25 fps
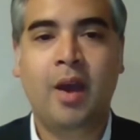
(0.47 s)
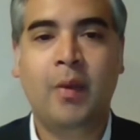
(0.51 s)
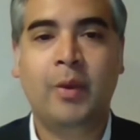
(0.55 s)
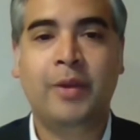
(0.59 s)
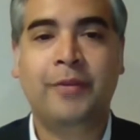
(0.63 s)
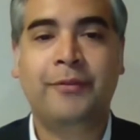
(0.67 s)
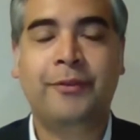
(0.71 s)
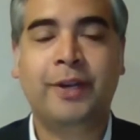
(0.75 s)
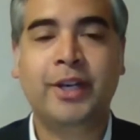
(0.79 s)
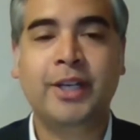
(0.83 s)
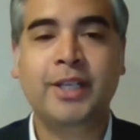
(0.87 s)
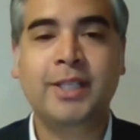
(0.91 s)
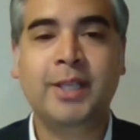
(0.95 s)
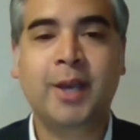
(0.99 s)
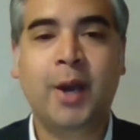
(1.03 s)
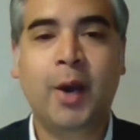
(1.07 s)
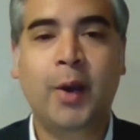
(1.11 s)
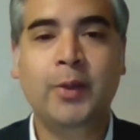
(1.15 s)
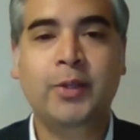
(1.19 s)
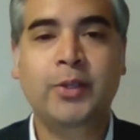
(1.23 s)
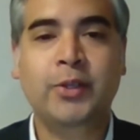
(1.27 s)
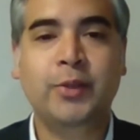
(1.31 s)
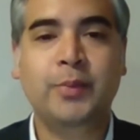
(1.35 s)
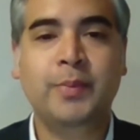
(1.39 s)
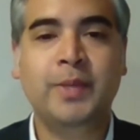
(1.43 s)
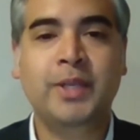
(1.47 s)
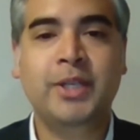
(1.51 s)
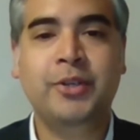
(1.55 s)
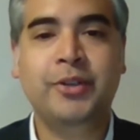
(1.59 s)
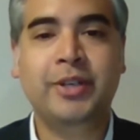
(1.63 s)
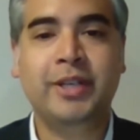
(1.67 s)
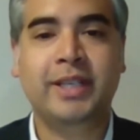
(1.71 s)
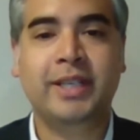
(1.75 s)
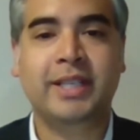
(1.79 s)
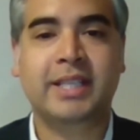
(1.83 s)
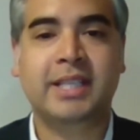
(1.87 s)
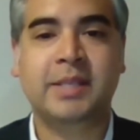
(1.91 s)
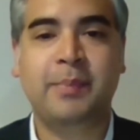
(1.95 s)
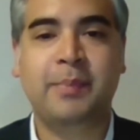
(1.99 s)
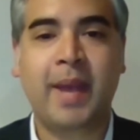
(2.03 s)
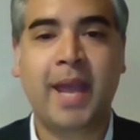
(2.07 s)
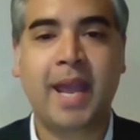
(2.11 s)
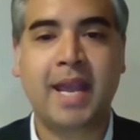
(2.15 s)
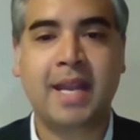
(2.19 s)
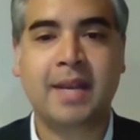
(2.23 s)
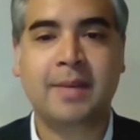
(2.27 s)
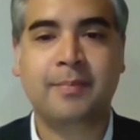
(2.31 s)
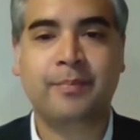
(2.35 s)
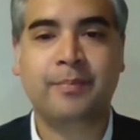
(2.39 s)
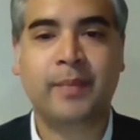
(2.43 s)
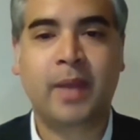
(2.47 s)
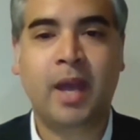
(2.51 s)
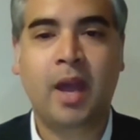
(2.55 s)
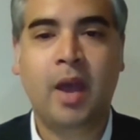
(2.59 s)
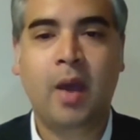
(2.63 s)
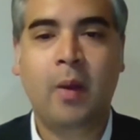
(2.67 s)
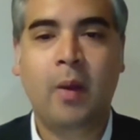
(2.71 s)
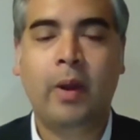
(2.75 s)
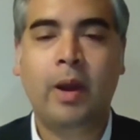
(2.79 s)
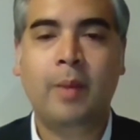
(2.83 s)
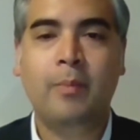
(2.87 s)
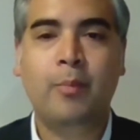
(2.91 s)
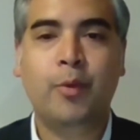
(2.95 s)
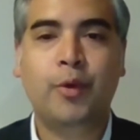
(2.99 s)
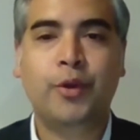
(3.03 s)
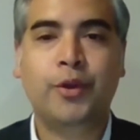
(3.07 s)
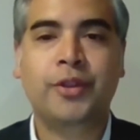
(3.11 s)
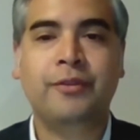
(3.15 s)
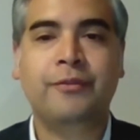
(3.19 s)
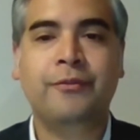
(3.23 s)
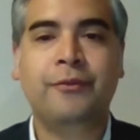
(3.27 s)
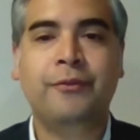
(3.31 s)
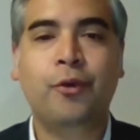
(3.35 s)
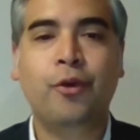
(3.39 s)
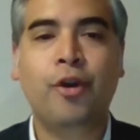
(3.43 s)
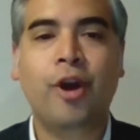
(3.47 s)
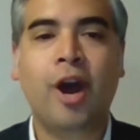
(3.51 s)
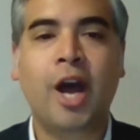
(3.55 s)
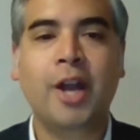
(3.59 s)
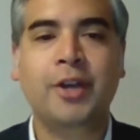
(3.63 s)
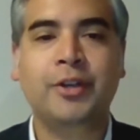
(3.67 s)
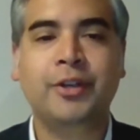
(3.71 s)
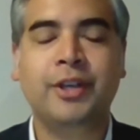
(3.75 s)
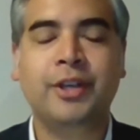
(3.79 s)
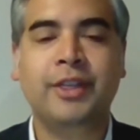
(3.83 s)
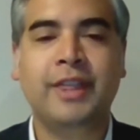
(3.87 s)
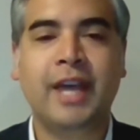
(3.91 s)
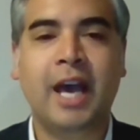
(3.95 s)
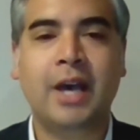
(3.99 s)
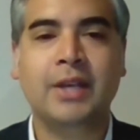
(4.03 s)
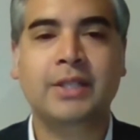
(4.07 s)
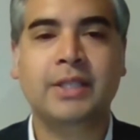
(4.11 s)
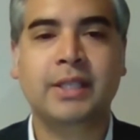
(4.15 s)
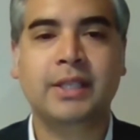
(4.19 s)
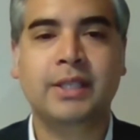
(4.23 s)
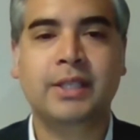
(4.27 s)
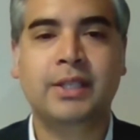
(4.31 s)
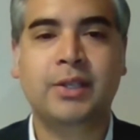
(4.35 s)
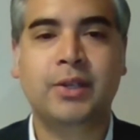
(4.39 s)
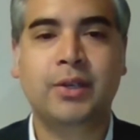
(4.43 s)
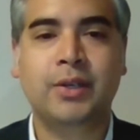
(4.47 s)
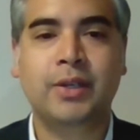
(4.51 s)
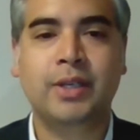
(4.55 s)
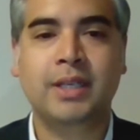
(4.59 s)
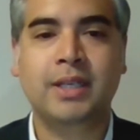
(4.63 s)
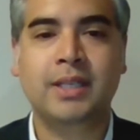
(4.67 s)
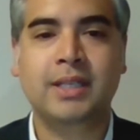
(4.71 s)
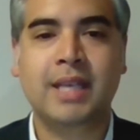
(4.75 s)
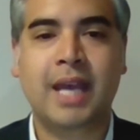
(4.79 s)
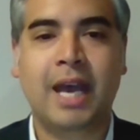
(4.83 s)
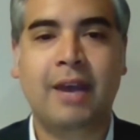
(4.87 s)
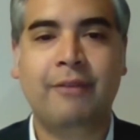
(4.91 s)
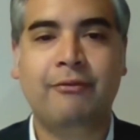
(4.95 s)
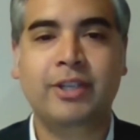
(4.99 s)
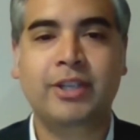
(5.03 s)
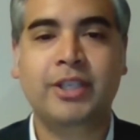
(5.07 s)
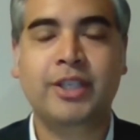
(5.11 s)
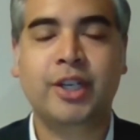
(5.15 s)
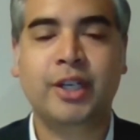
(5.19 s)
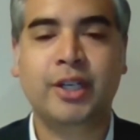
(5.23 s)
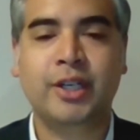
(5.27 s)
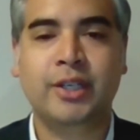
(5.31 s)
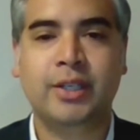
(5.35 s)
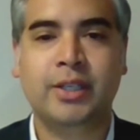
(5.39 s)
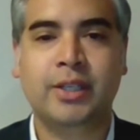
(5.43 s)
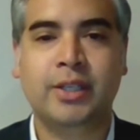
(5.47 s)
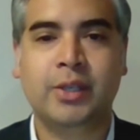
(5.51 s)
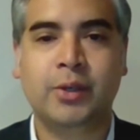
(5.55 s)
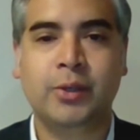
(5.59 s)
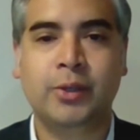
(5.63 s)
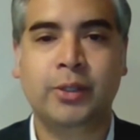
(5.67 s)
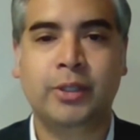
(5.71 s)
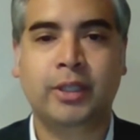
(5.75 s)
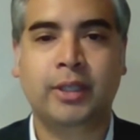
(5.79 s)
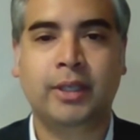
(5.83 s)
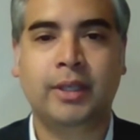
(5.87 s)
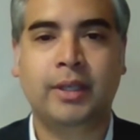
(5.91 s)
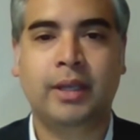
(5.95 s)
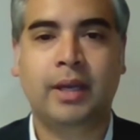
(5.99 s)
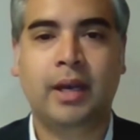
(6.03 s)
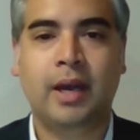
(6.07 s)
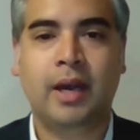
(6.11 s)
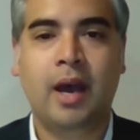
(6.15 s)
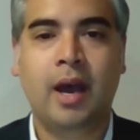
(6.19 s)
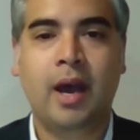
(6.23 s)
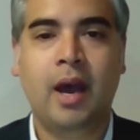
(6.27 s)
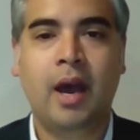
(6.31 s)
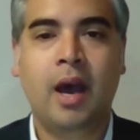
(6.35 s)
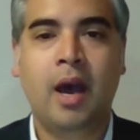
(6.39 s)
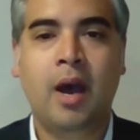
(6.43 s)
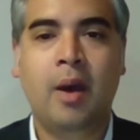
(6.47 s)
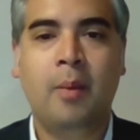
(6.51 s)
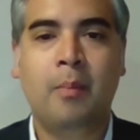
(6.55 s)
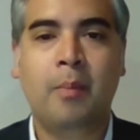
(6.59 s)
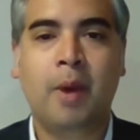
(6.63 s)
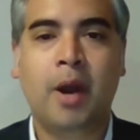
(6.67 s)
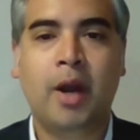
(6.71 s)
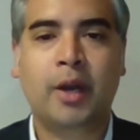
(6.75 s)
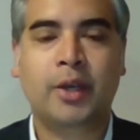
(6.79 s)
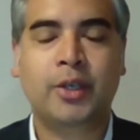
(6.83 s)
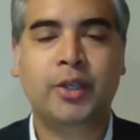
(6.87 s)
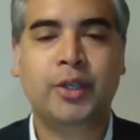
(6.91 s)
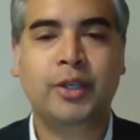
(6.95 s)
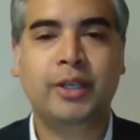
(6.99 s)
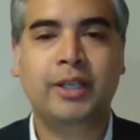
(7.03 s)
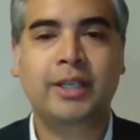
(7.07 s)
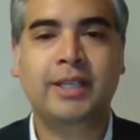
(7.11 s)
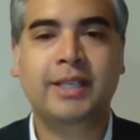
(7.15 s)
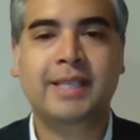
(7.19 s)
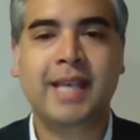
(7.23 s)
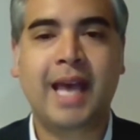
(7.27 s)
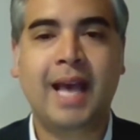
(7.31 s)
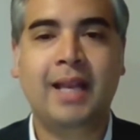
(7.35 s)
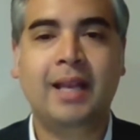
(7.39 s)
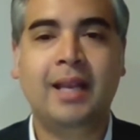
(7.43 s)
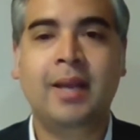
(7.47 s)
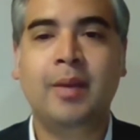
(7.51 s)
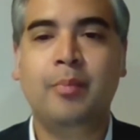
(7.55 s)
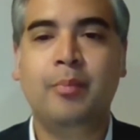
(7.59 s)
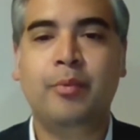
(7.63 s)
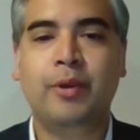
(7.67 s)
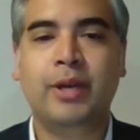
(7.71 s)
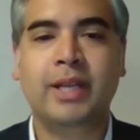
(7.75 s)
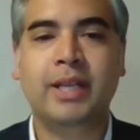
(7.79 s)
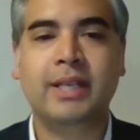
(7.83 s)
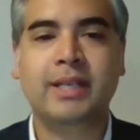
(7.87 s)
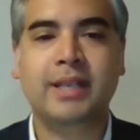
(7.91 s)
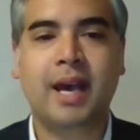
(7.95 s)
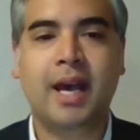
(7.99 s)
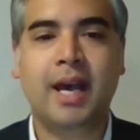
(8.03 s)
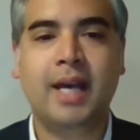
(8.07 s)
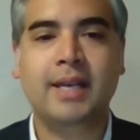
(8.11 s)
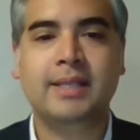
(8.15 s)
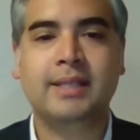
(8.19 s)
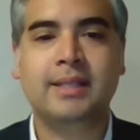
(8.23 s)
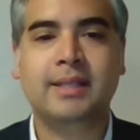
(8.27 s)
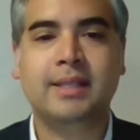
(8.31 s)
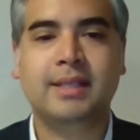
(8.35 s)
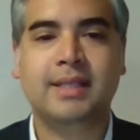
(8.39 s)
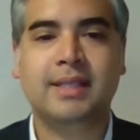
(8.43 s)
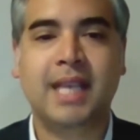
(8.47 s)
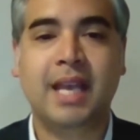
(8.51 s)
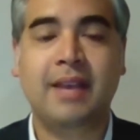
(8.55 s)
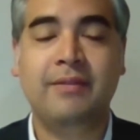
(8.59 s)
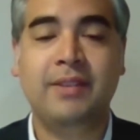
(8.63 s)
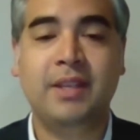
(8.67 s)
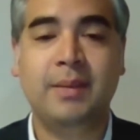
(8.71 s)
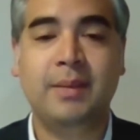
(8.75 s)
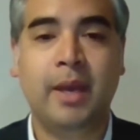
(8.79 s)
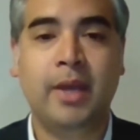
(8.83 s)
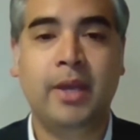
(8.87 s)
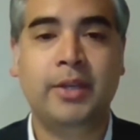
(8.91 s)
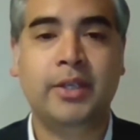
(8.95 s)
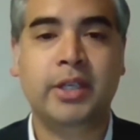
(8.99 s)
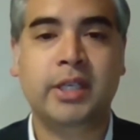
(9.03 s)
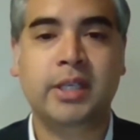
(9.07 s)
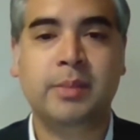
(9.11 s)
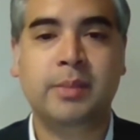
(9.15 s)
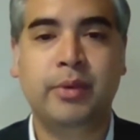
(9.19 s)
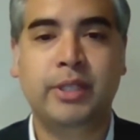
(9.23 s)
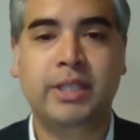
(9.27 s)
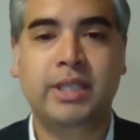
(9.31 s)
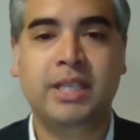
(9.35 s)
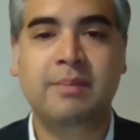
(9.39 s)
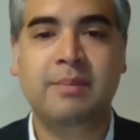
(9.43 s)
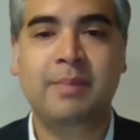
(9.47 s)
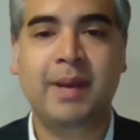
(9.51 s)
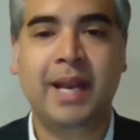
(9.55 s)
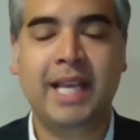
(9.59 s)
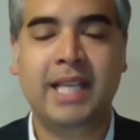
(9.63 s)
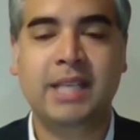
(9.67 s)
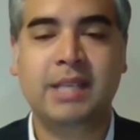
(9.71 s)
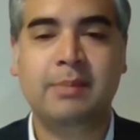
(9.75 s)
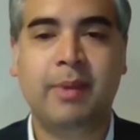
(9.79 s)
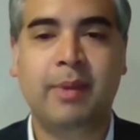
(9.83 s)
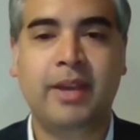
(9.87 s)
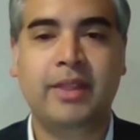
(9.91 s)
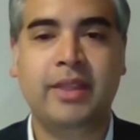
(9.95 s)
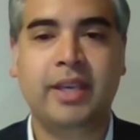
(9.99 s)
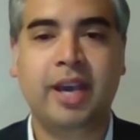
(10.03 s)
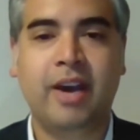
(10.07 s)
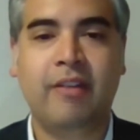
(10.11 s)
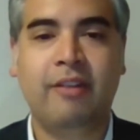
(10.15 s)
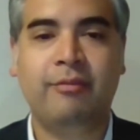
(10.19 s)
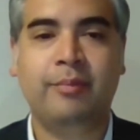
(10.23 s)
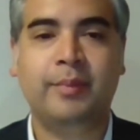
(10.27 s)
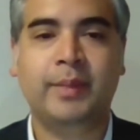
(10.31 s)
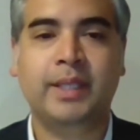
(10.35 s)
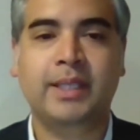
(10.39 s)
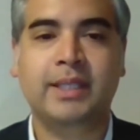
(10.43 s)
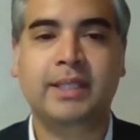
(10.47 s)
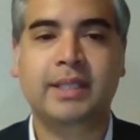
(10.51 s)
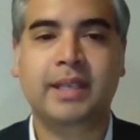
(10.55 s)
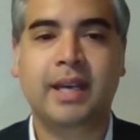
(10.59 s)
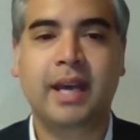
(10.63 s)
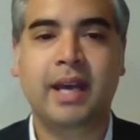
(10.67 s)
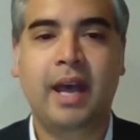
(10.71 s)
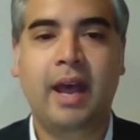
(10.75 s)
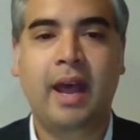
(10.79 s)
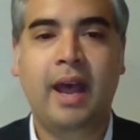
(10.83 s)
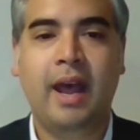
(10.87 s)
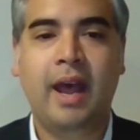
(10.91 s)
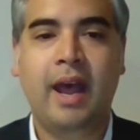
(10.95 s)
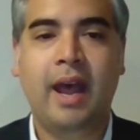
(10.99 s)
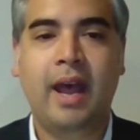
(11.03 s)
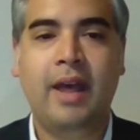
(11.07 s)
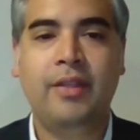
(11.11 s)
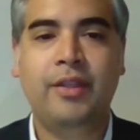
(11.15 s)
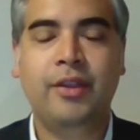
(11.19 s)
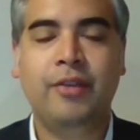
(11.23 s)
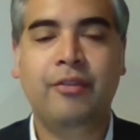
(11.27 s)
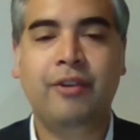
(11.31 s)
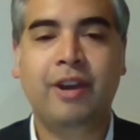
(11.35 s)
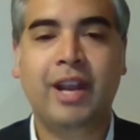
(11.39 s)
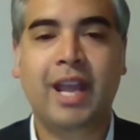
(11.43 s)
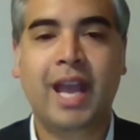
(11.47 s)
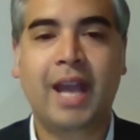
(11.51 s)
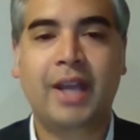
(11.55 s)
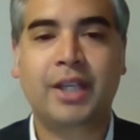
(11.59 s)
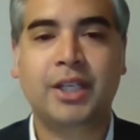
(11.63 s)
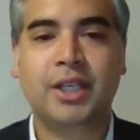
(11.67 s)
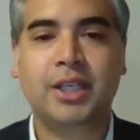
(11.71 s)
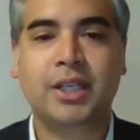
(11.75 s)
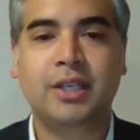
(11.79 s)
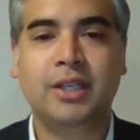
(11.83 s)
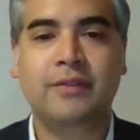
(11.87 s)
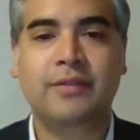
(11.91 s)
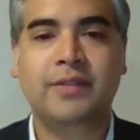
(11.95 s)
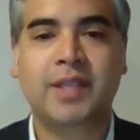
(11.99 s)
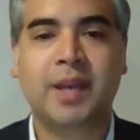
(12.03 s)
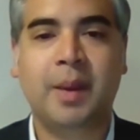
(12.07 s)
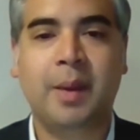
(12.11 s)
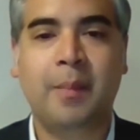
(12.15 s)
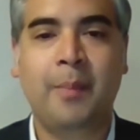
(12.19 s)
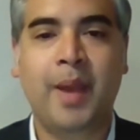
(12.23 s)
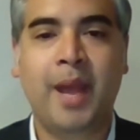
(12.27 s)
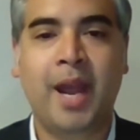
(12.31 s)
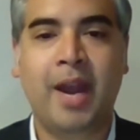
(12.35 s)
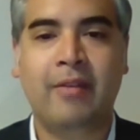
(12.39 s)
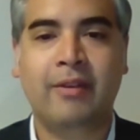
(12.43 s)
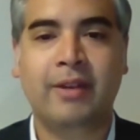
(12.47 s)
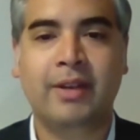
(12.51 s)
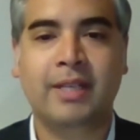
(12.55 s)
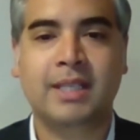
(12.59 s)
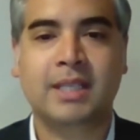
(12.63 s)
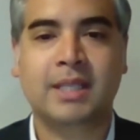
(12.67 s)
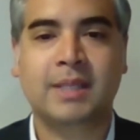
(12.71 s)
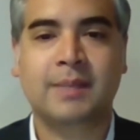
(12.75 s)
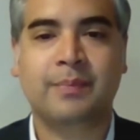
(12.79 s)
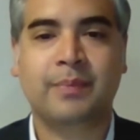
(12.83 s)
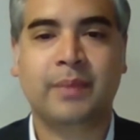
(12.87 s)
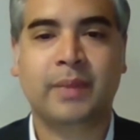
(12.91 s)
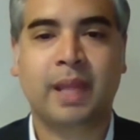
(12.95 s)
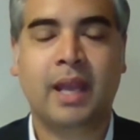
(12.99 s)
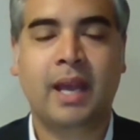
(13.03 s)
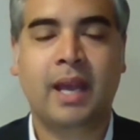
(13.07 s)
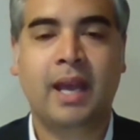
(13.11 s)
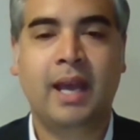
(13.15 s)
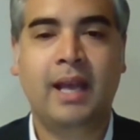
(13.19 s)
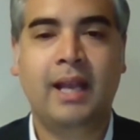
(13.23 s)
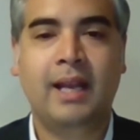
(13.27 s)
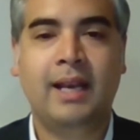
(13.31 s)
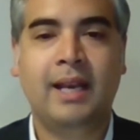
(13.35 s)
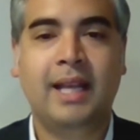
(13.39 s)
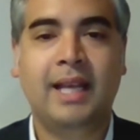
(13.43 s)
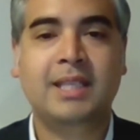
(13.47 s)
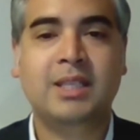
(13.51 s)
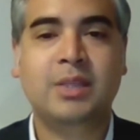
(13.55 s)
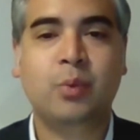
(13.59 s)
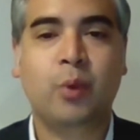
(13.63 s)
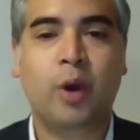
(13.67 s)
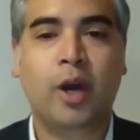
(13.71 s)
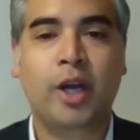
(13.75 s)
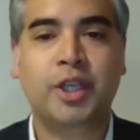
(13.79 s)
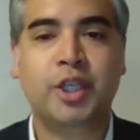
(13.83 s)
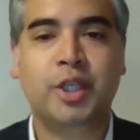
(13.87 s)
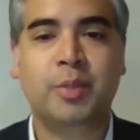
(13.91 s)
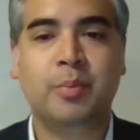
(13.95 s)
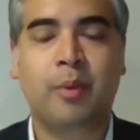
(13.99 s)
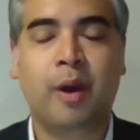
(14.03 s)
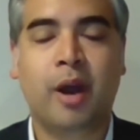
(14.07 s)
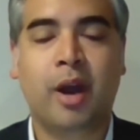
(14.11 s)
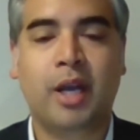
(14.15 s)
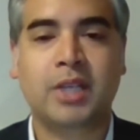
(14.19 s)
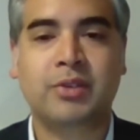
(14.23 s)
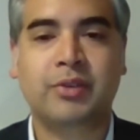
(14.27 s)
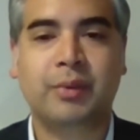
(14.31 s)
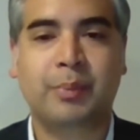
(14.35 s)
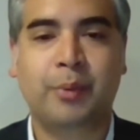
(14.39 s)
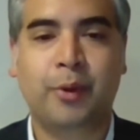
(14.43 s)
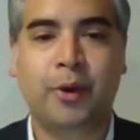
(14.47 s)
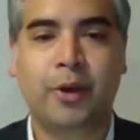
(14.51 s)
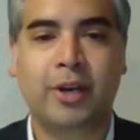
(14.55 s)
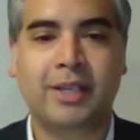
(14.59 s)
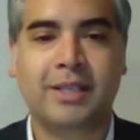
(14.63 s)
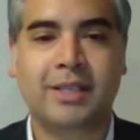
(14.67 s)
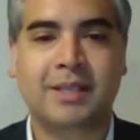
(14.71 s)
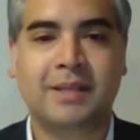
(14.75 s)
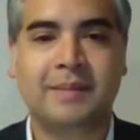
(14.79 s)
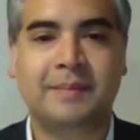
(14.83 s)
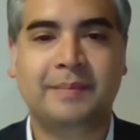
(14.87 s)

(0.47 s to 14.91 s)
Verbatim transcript: We first go to Madrid, Spain, where more than 400,000 students have returned to school. Mark Julius Alla brings us the safety measures put in place by the government and the reaction of some parents. Let's watch Mark's report.